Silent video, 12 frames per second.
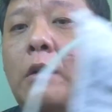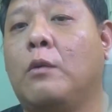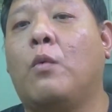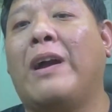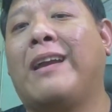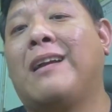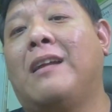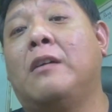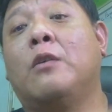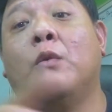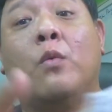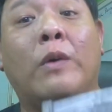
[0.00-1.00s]
The white
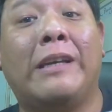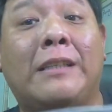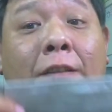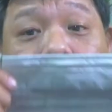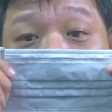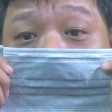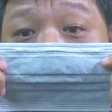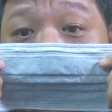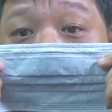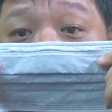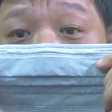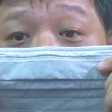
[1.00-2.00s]
color always facing the